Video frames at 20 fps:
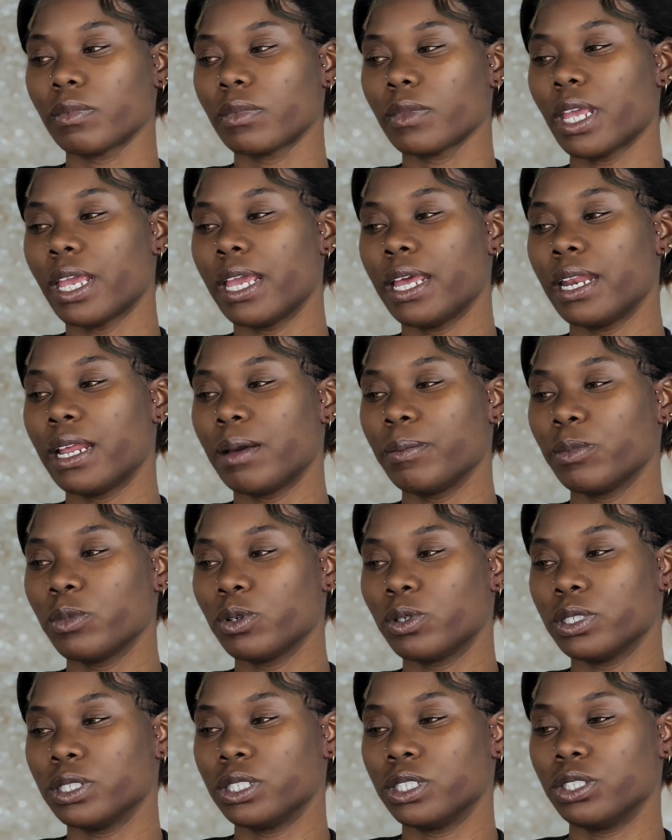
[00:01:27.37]
and I'm
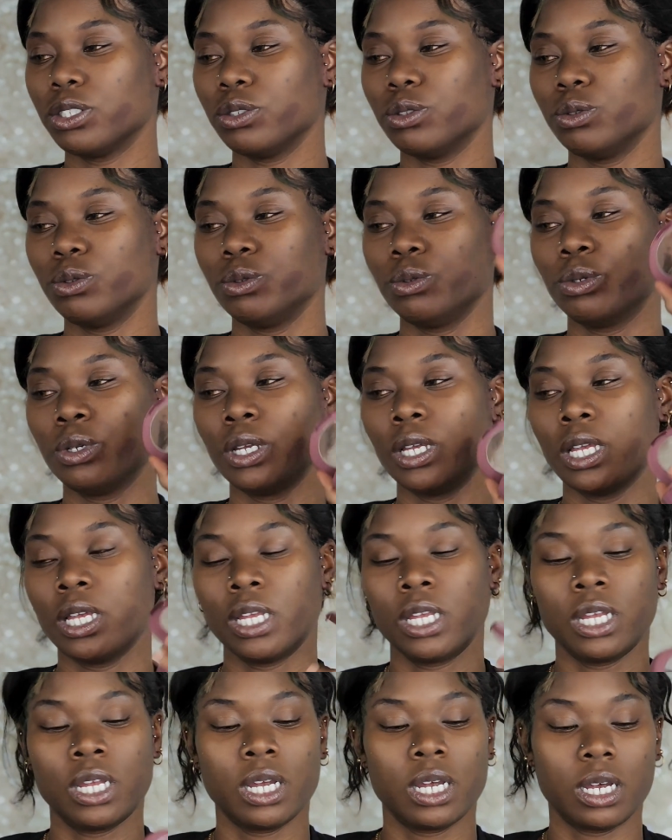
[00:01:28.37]
going to
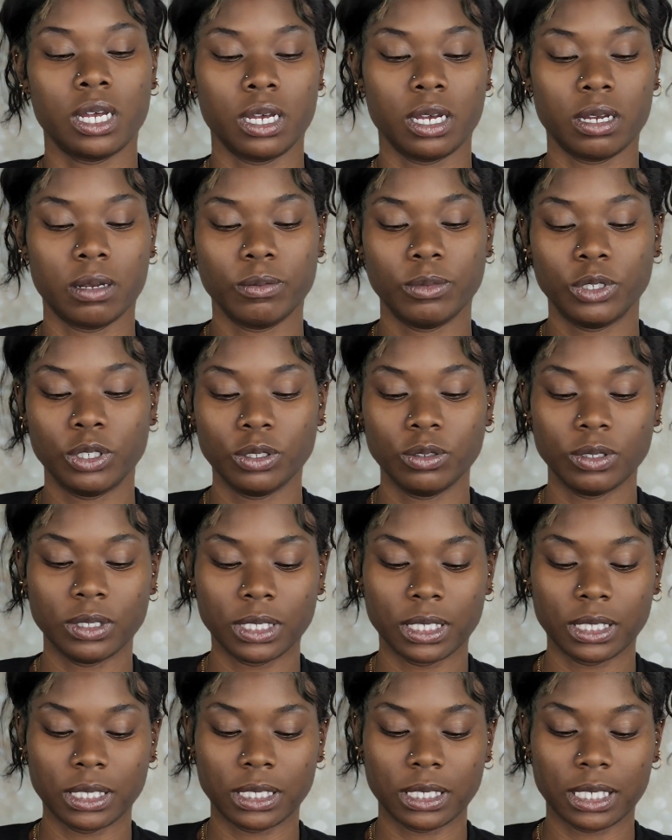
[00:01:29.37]
use
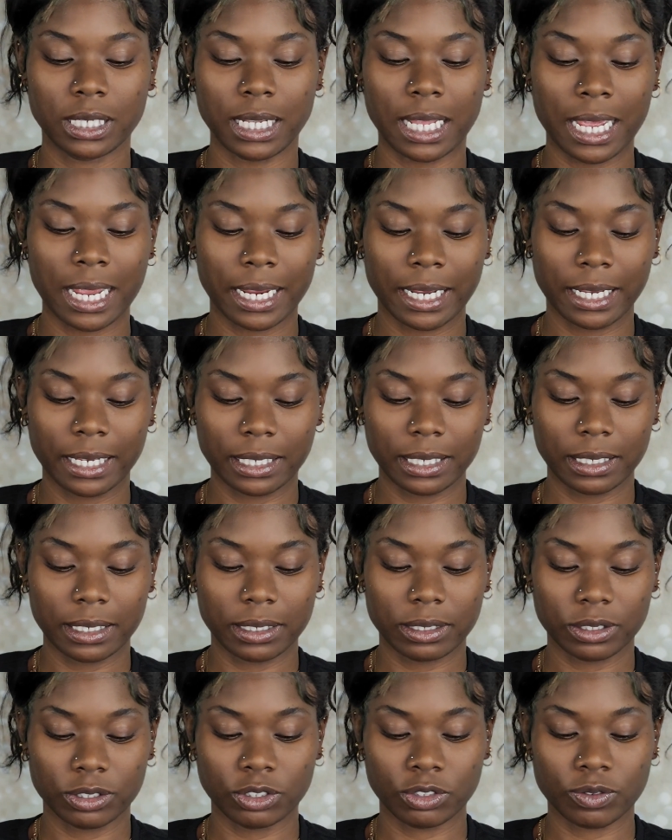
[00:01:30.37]
it to like
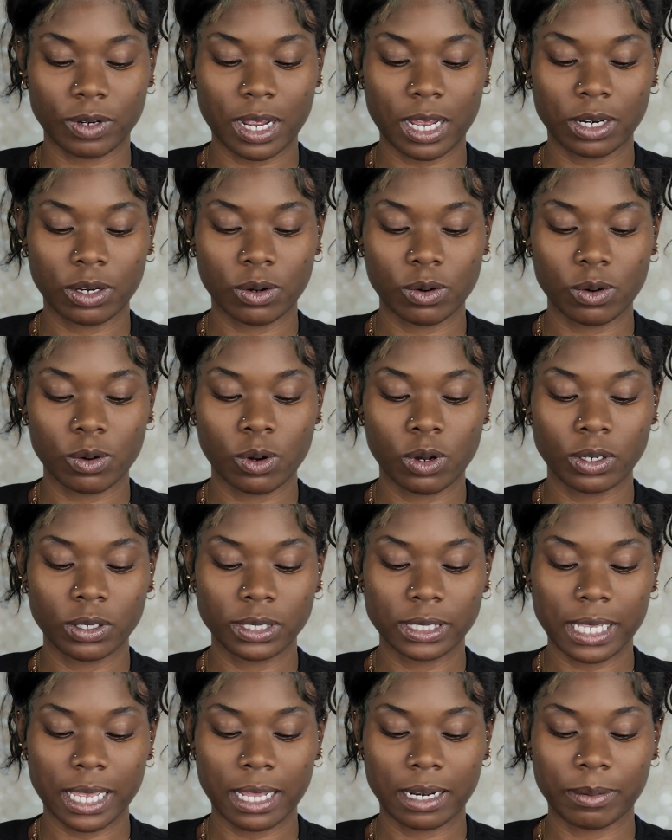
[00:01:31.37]
dry the oils
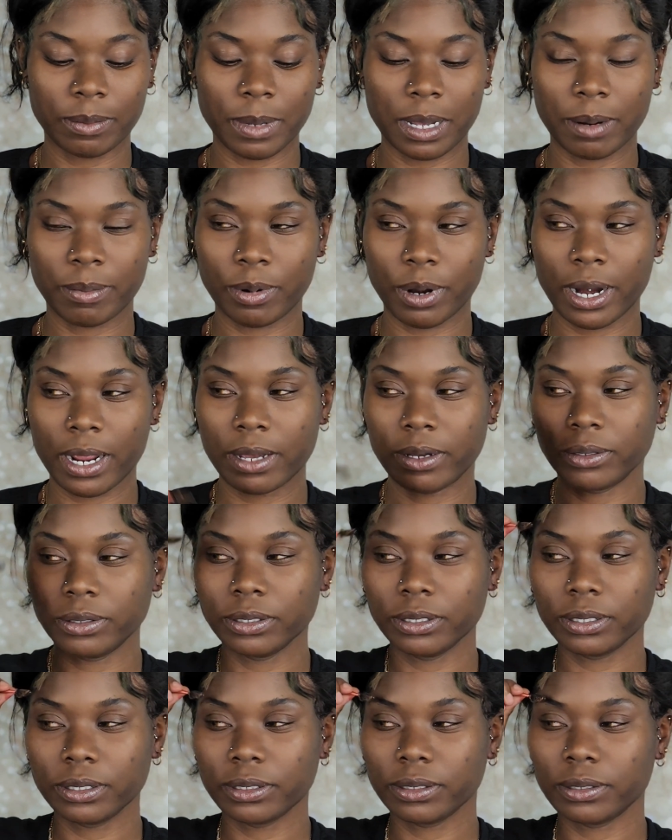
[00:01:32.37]
out of my
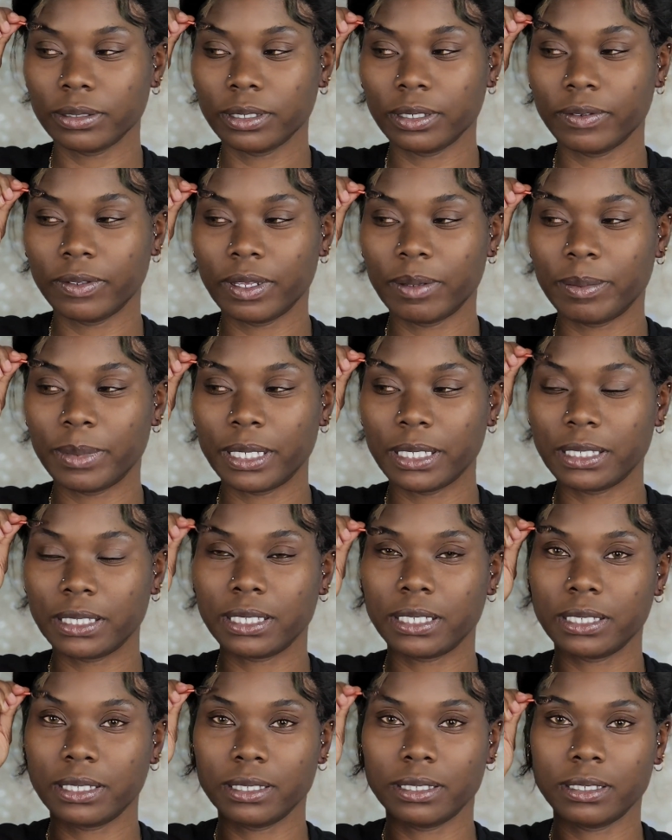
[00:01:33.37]
brows, if that makes
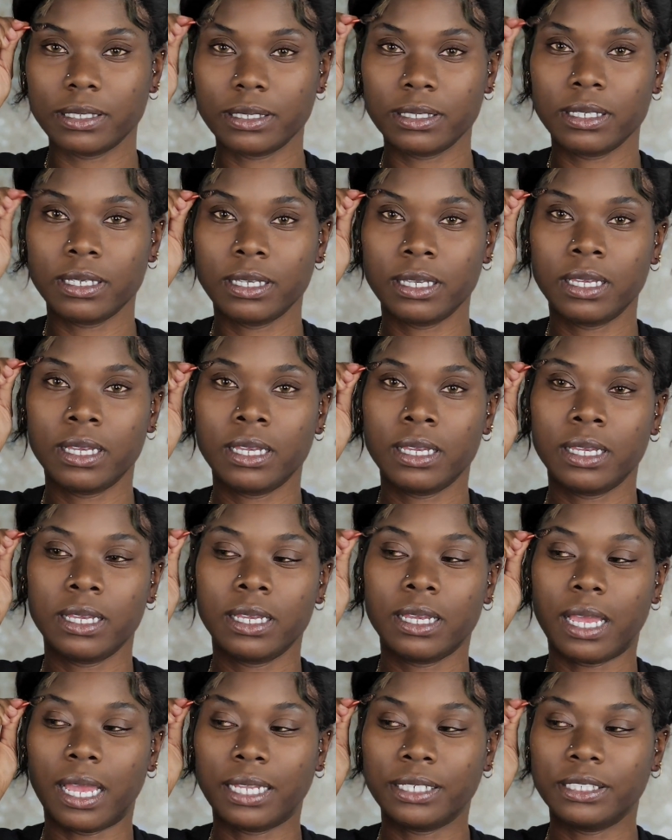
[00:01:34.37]
sense.
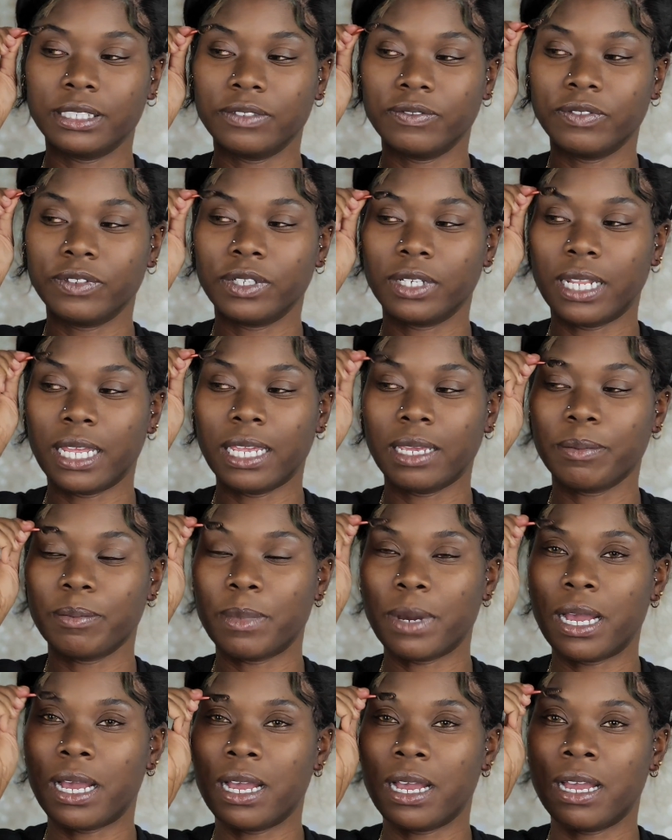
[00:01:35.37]
I just feel like
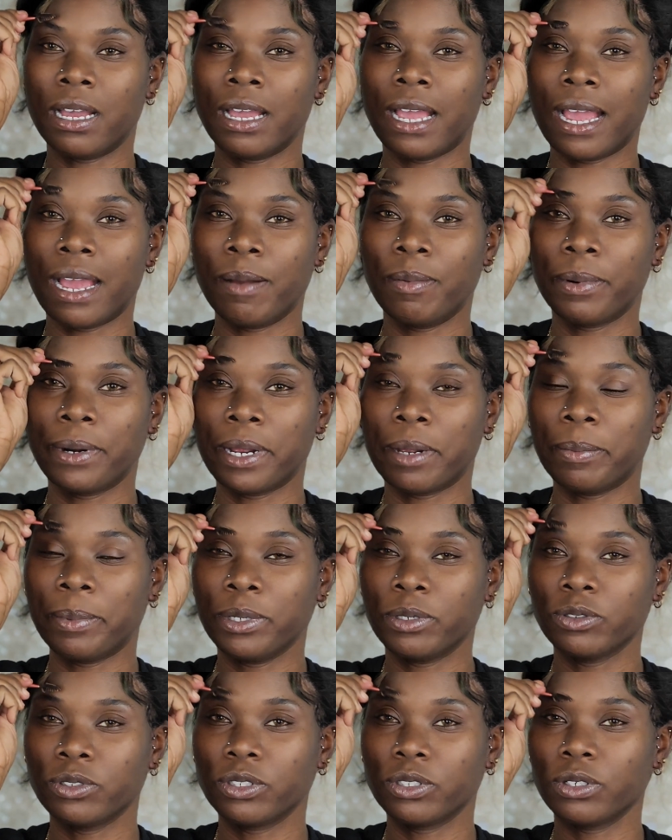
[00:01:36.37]
my eyebrow
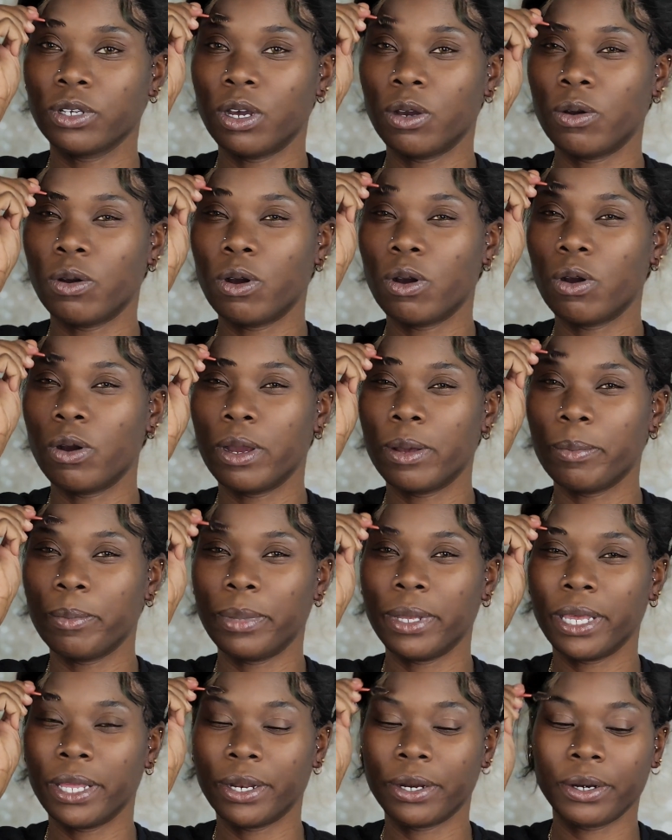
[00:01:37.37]
pencil go on
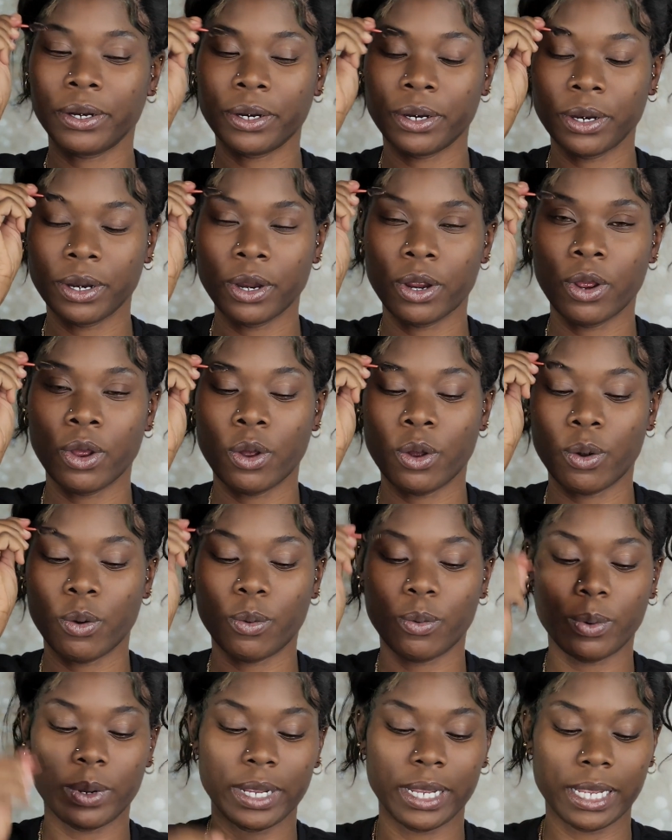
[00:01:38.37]
better
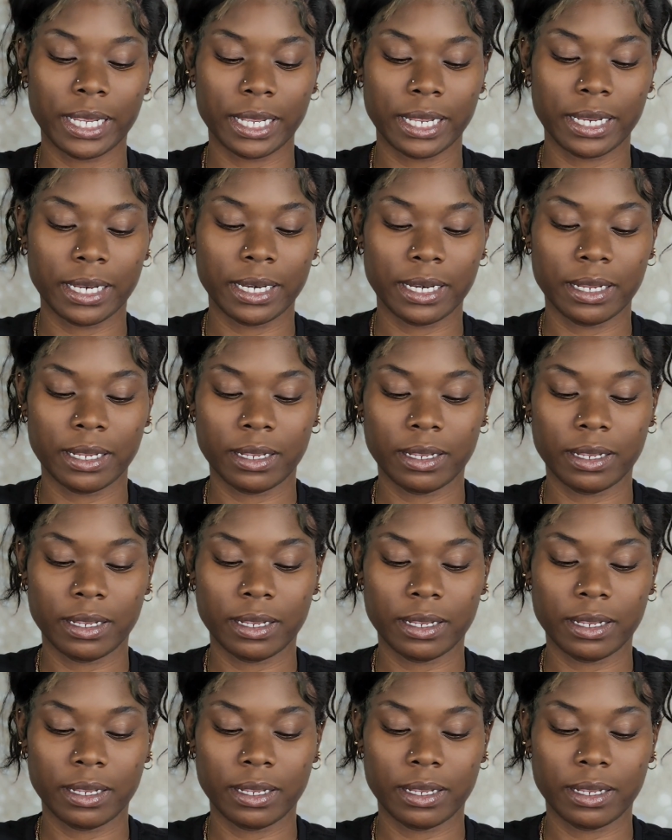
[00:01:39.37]
when